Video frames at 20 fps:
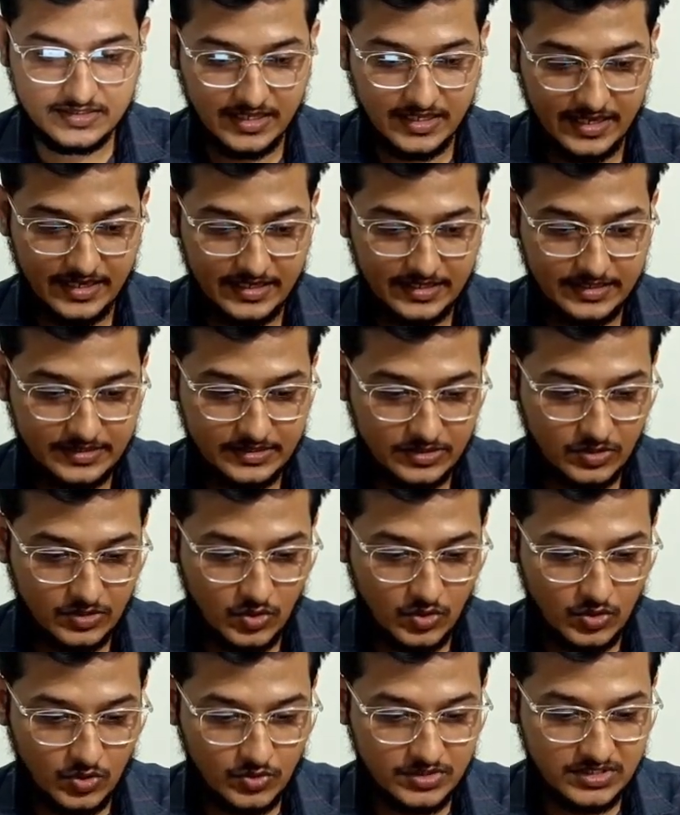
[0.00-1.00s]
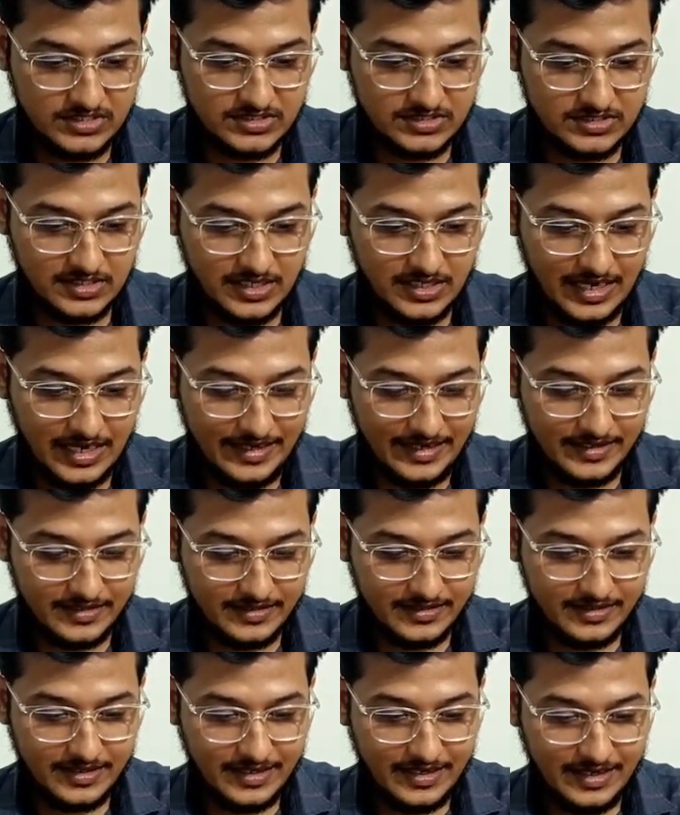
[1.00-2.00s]
and go to this
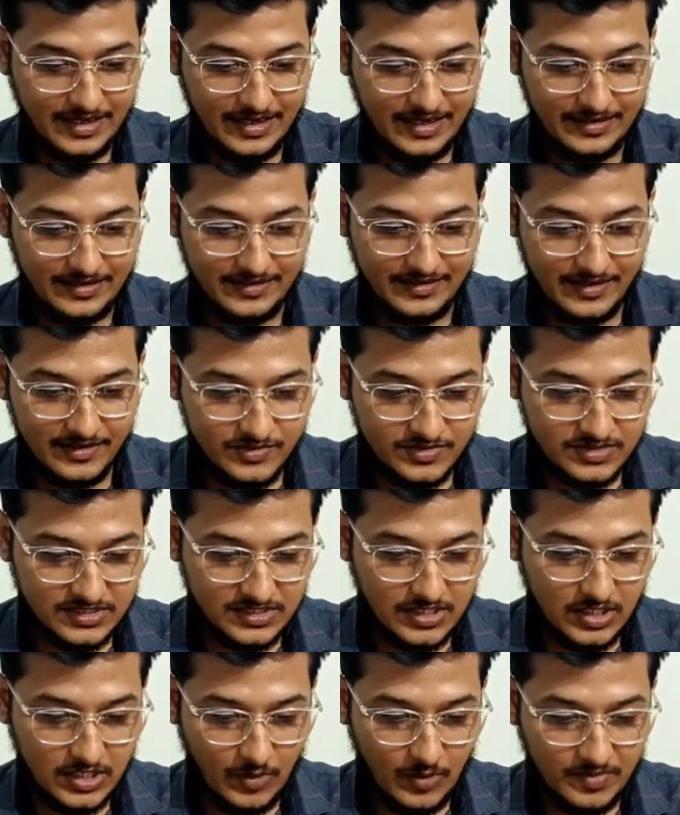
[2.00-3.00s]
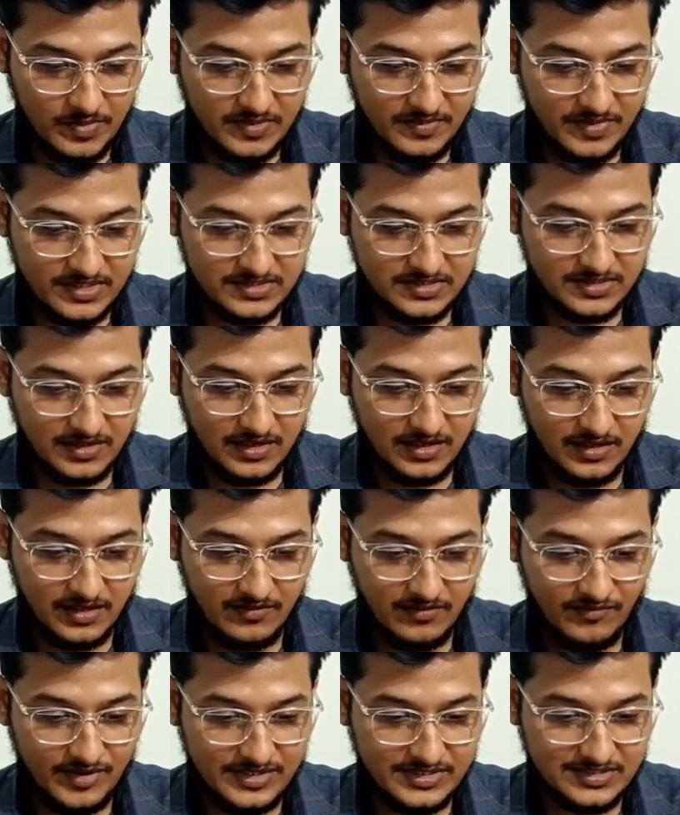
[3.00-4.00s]
client, and here you see that Optimus
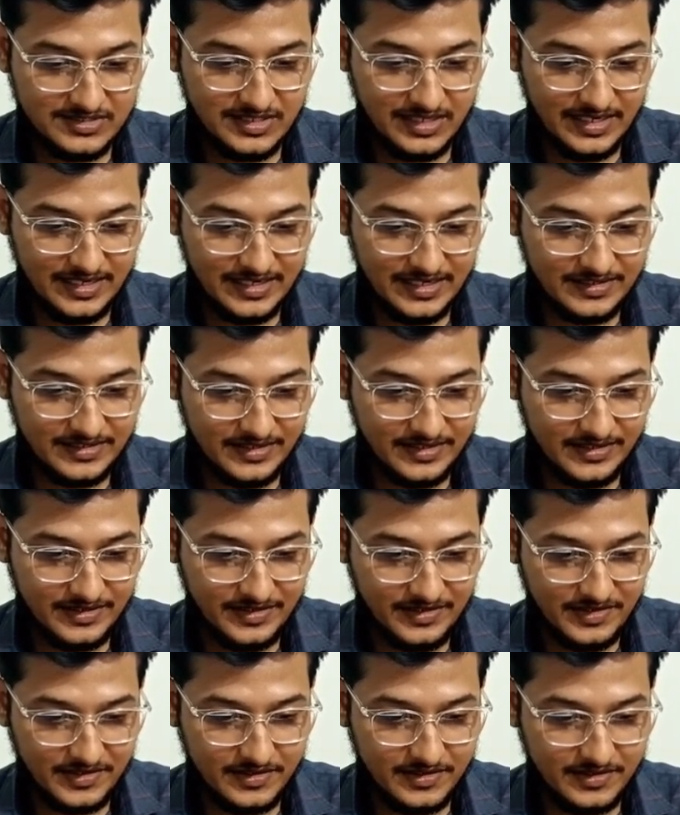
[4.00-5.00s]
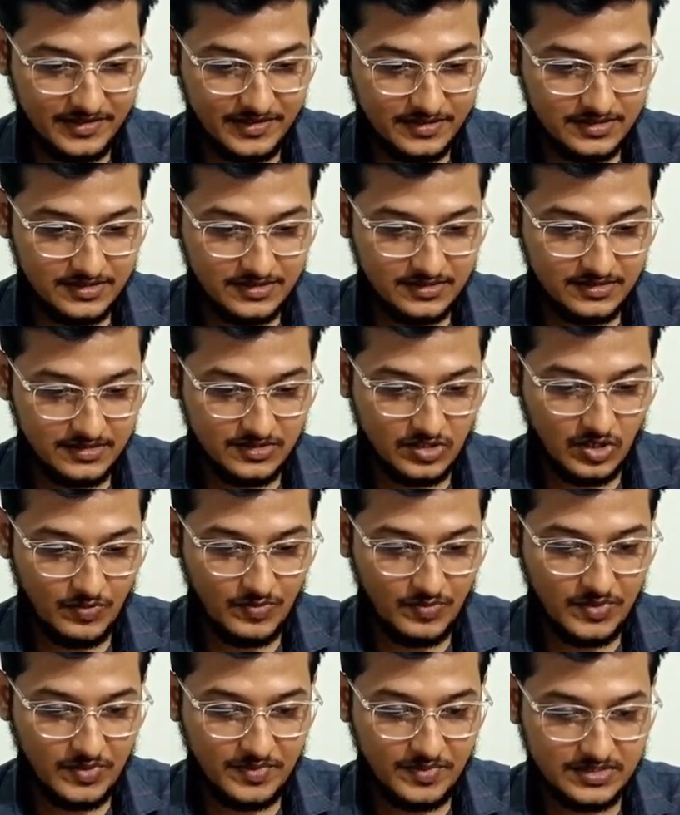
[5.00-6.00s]
Alpha is selected here. This is
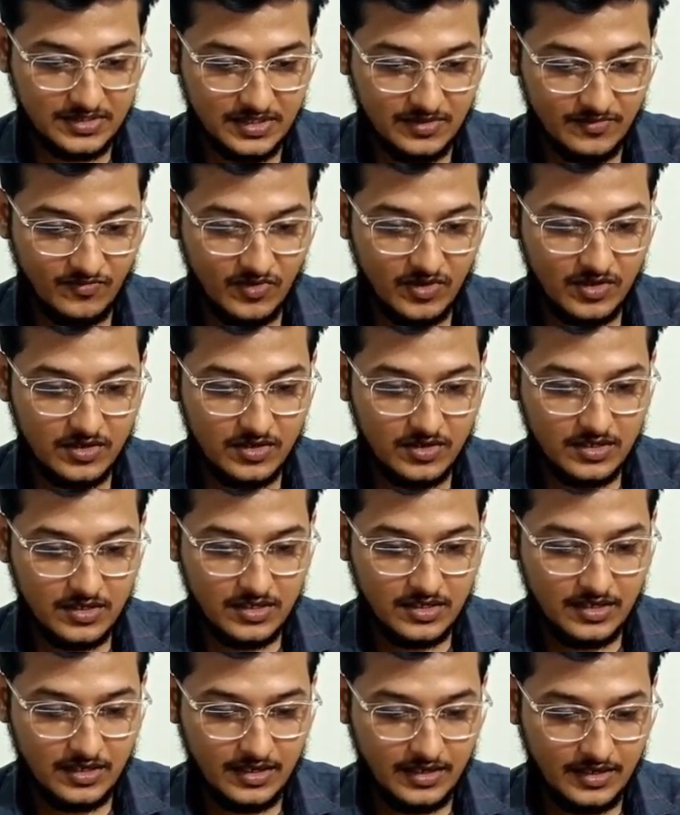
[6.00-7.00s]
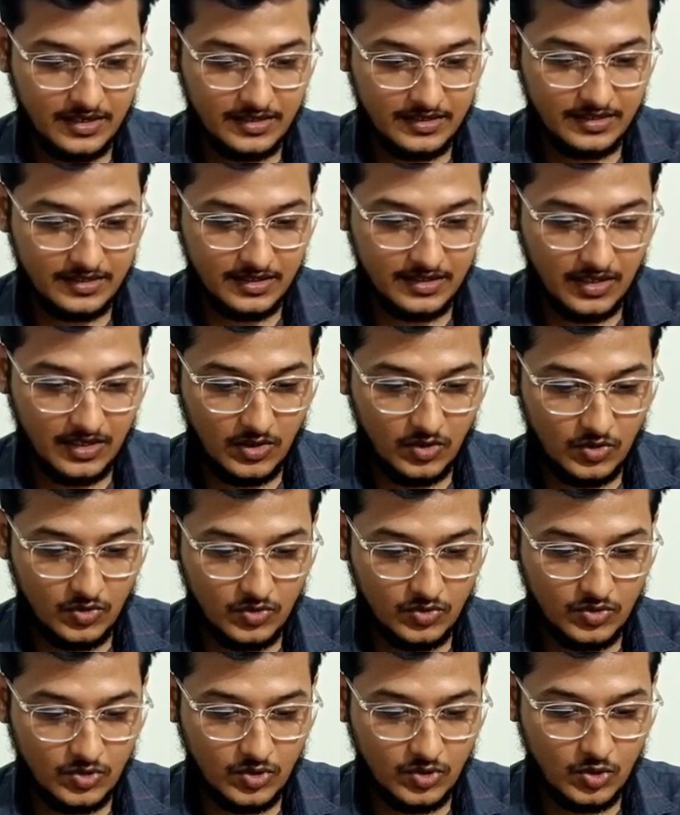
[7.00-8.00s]
Optimus Alpha, and
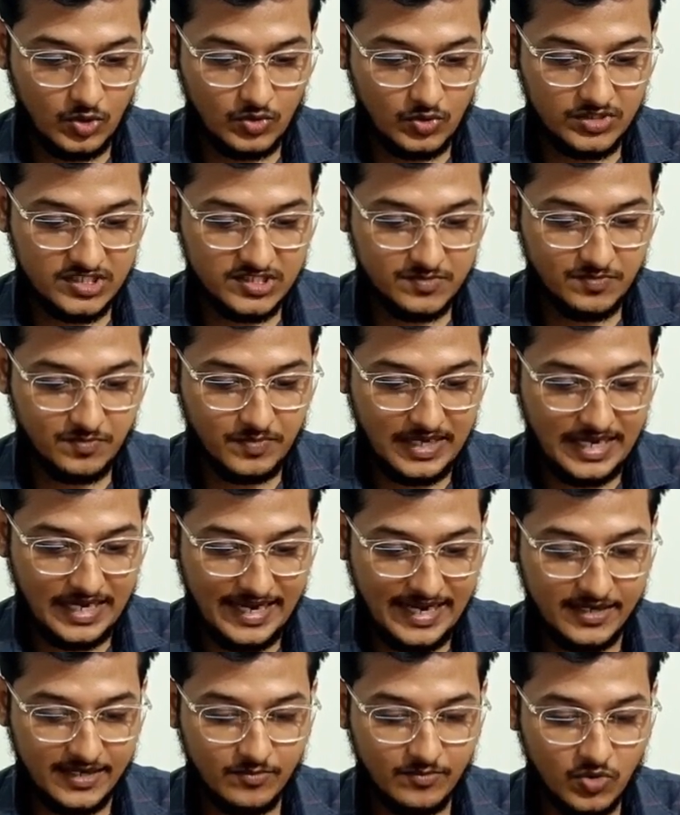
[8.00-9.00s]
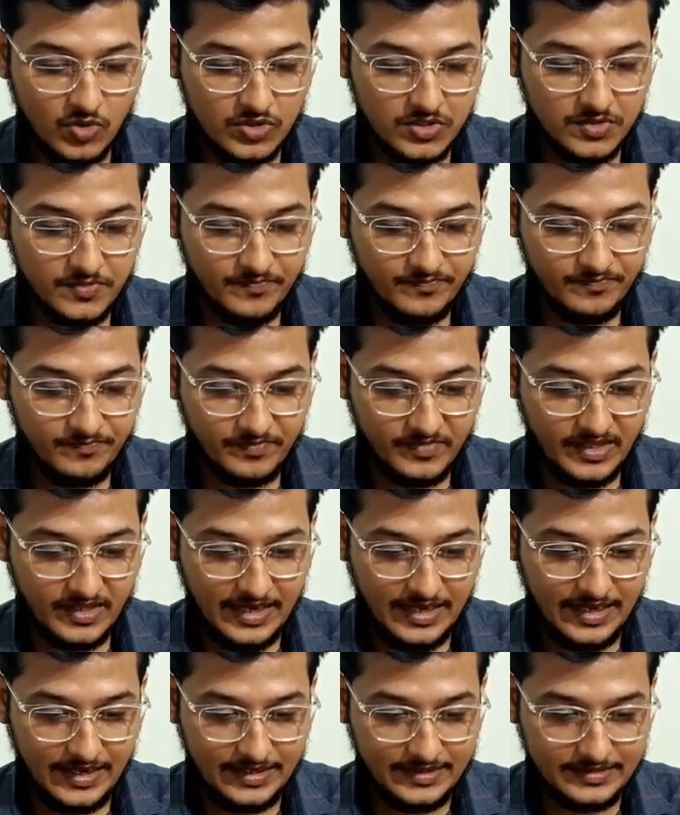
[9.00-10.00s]
now go to this plan mode
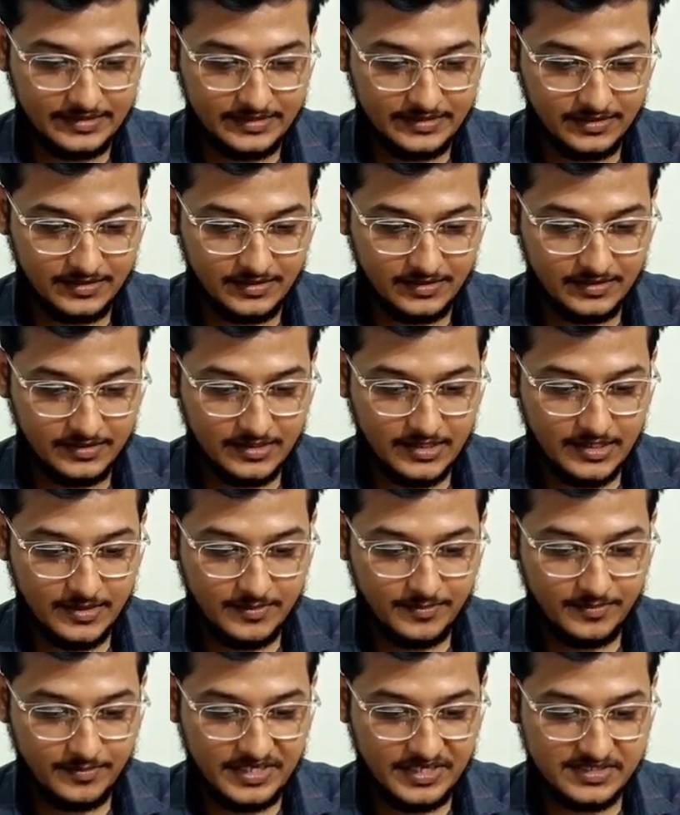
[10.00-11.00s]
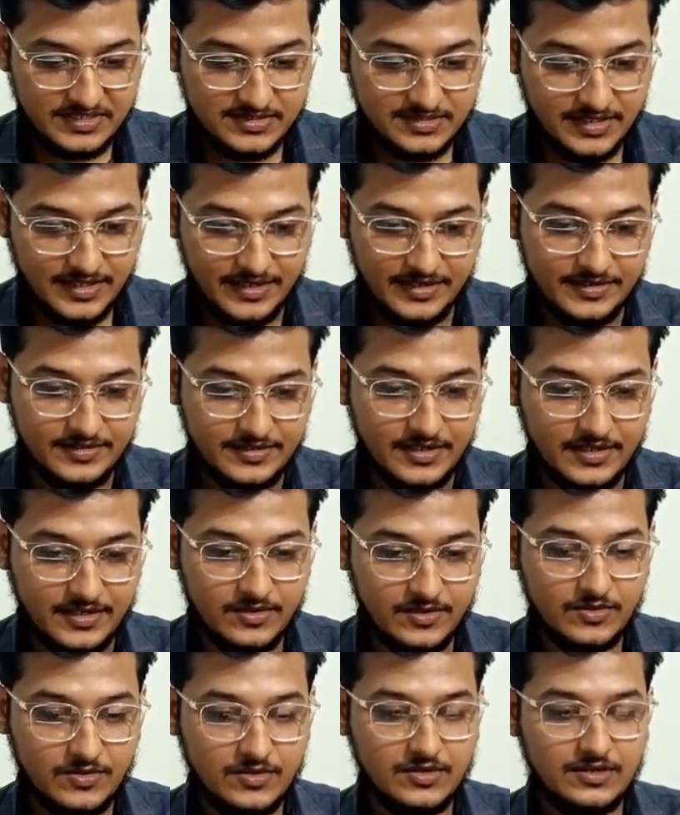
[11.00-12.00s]
and uh, press enter,
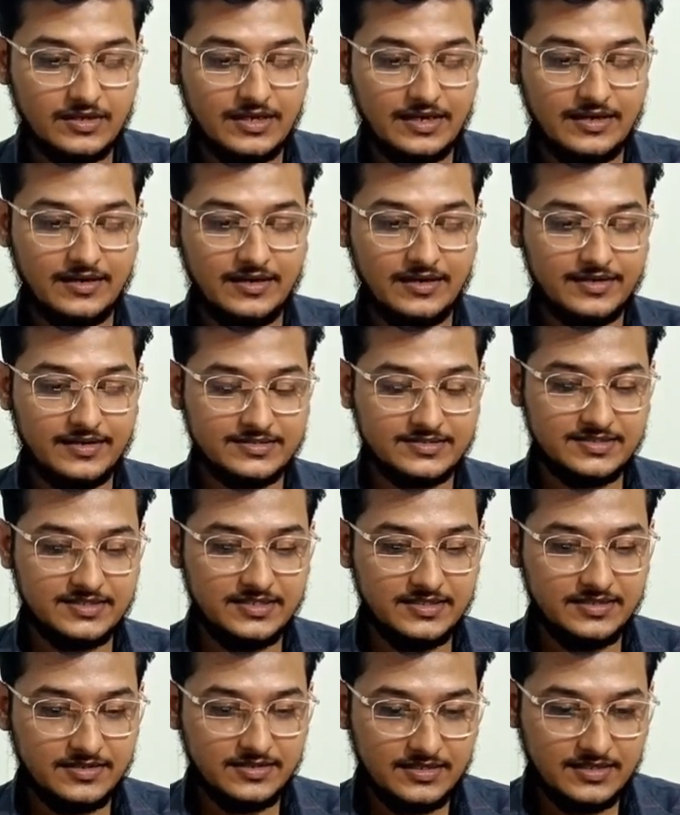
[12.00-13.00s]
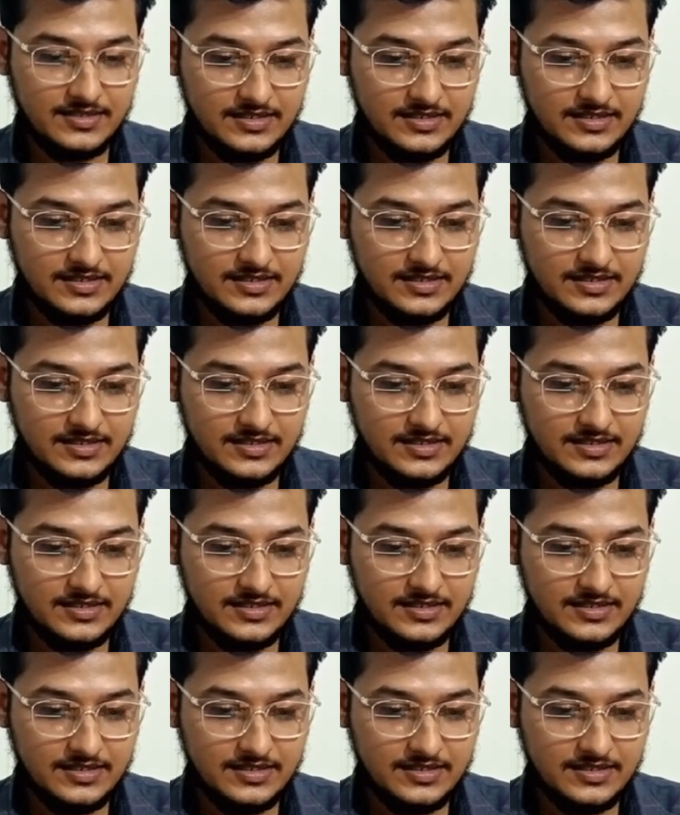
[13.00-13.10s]
and let's see